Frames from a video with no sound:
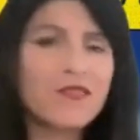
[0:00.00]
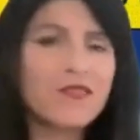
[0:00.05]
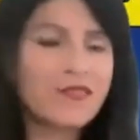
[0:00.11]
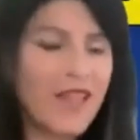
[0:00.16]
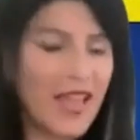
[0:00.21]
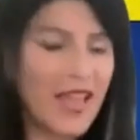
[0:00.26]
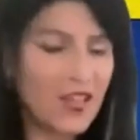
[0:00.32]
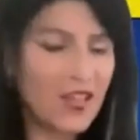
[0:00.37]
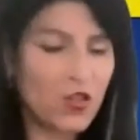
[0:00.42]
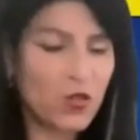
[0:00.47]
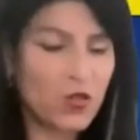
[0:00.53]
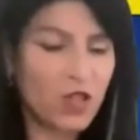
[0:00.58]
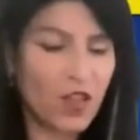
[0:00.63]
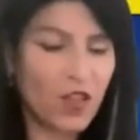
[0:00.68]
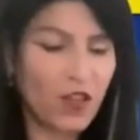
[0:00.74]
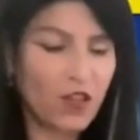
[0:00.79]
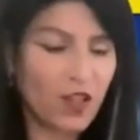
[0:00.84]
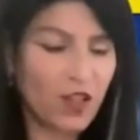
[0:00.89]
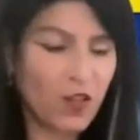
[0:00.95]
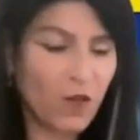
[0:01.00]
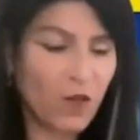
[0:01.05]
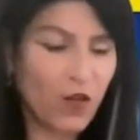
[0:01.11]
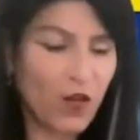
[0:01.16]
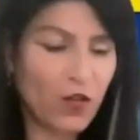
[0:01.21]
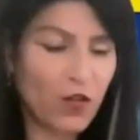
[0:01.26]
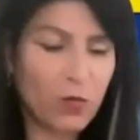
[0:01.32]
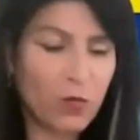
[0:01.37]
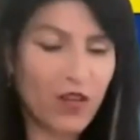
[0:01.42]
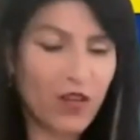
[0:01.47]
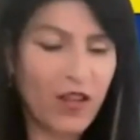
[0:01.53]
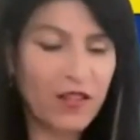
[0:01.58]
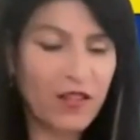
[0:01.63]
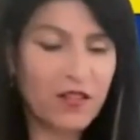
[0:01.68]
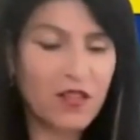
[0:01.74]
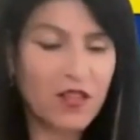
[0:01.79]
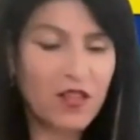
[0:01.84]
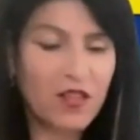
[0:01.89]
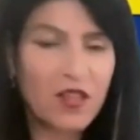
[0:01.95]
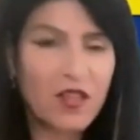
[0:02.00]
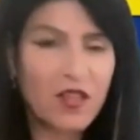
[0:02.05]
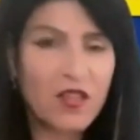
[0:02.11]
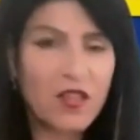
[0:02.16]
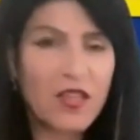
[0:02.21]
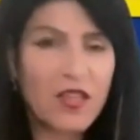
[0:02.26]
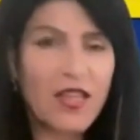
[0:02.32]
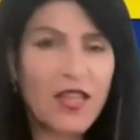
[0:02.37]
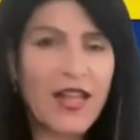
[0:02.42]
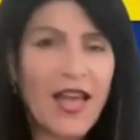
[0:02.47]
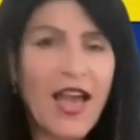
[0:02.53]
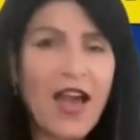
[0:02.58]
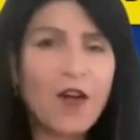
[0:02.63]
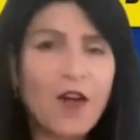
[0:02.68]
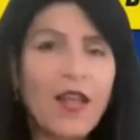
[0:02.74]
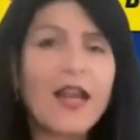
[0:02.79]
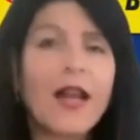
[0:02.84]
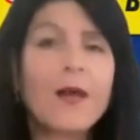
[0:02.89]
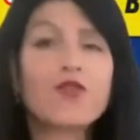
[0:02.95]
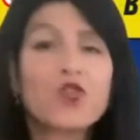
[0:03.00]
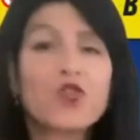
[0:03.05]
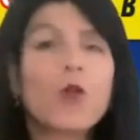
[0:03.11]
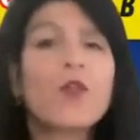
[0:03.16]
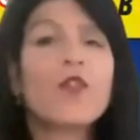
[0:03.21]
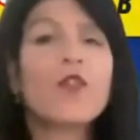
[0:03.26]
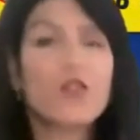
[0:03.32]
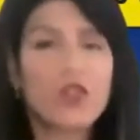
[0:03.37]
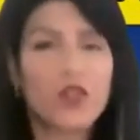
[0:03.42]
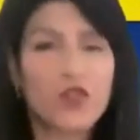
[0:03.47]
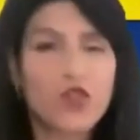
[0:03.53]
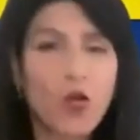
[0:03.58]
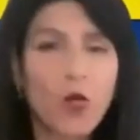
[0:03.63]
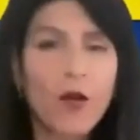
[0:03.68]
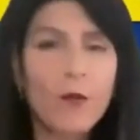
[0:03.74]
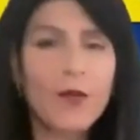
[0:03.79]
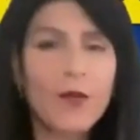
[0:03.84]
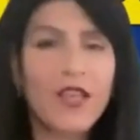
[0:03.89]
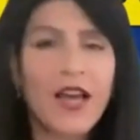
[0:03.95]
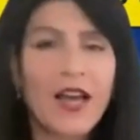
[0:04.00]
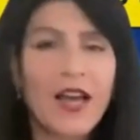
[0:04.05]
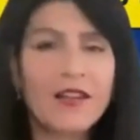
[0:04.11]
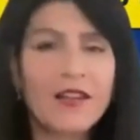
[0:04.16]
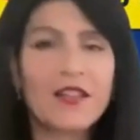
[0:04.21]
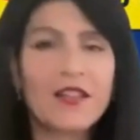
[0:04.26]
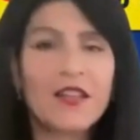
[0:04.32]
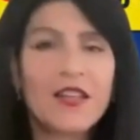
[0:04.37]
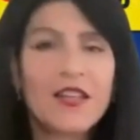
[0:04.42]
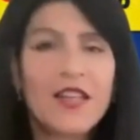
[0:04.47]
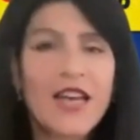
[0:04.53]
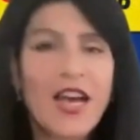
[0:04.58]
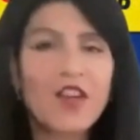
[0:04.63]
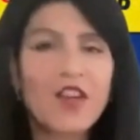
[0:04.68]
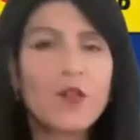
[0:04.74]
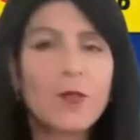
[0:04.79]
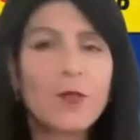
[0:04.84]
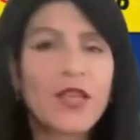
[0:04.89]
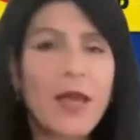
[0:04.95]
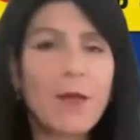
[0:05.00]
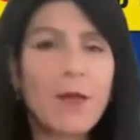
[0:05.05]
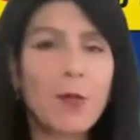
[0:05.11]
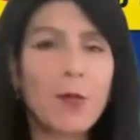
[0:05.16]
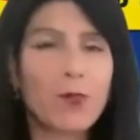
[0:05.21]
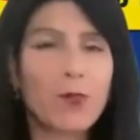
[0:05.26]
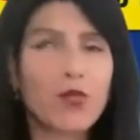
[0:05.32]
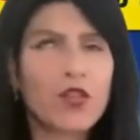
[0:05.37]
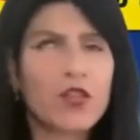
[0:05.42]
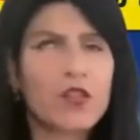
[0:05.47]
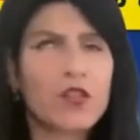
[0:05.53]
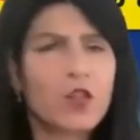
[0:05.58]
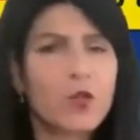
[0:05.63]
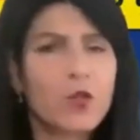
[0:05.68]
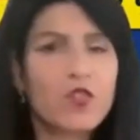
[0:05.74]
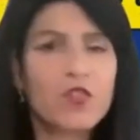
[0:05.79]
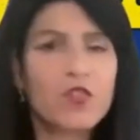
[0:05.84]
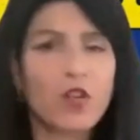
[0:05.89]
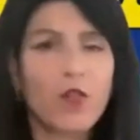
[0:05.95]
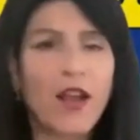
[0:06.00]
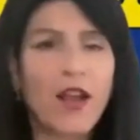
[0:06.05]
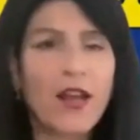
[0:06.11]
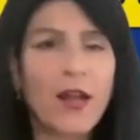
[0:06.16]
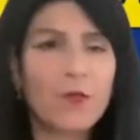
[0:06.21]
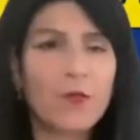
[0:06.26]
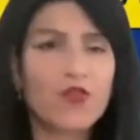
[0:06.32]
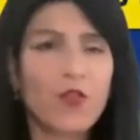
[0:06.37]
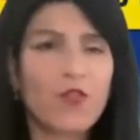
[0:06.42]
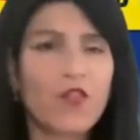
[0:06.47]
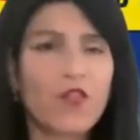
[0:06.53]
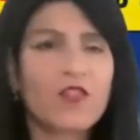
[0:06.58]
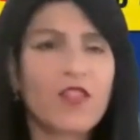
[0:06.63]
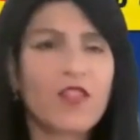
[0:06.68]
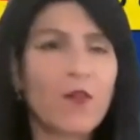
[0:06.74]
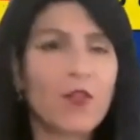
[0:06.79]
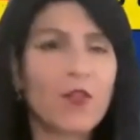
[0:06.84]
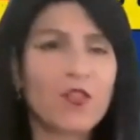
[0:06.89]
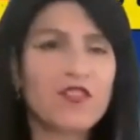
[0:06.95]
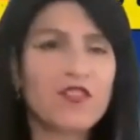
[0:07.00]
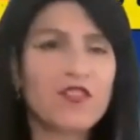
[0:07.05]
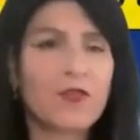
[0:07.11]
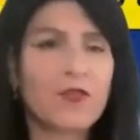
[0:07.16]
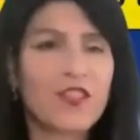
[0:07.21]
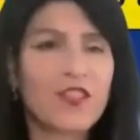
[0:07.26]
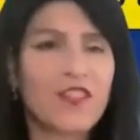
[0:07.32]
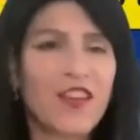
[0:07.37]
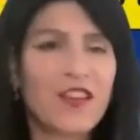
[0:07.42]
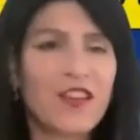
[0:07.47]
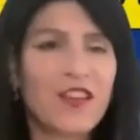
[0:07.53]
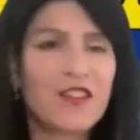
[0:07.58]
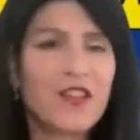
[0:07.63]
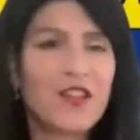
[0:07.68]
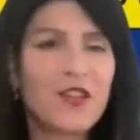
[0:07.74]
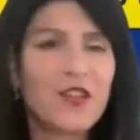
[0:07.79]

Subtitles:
led you to this in the first place, and I'm sure there's a story behind how you became a producer, right? I'm sure there's several steps to that.